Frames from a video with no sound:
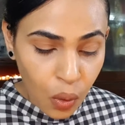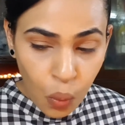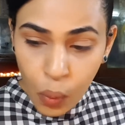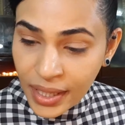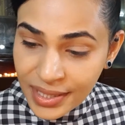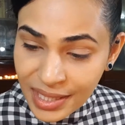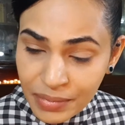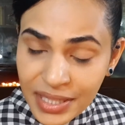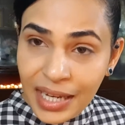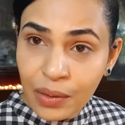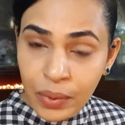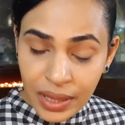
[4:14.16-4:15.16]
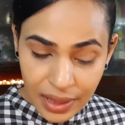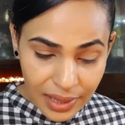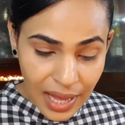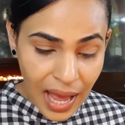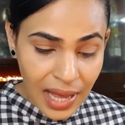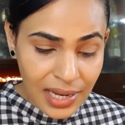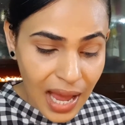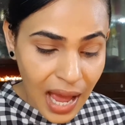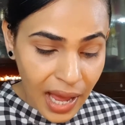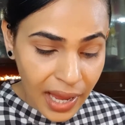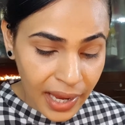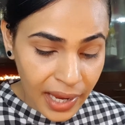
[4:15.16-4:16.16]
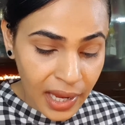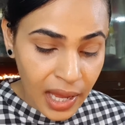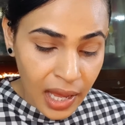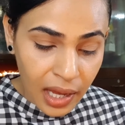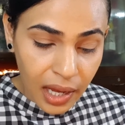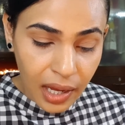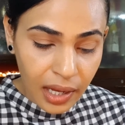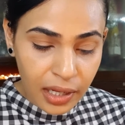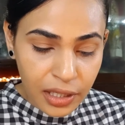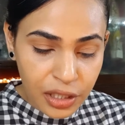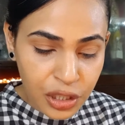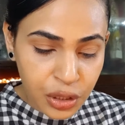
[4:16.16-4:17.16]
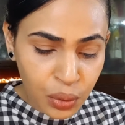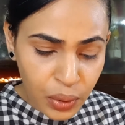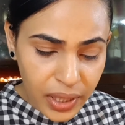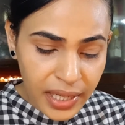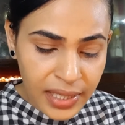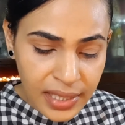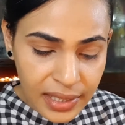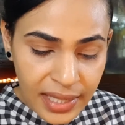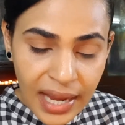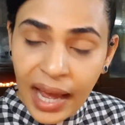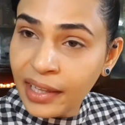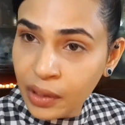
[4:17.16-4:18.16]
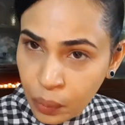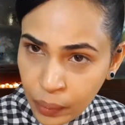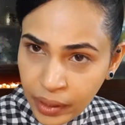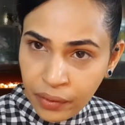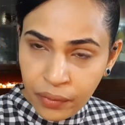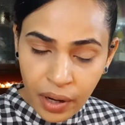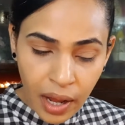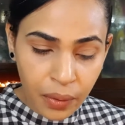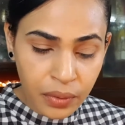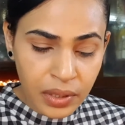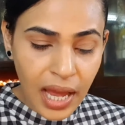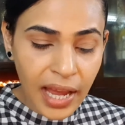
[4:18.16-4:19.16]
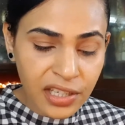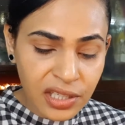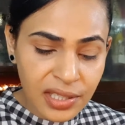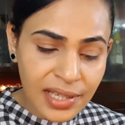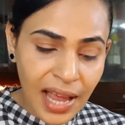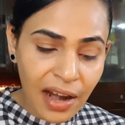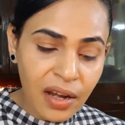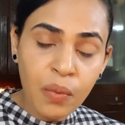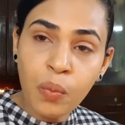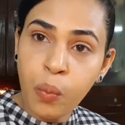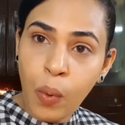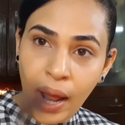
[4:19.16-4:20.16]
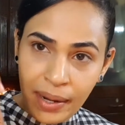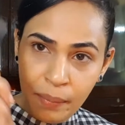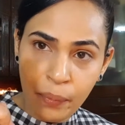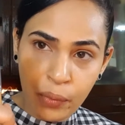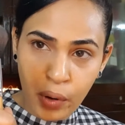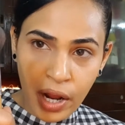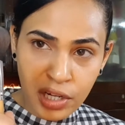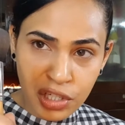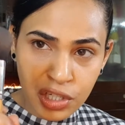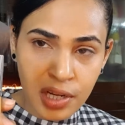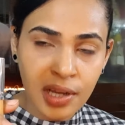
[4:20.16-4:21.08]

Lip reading: once I'm done with that, I do it the other way around. I just carry one brush.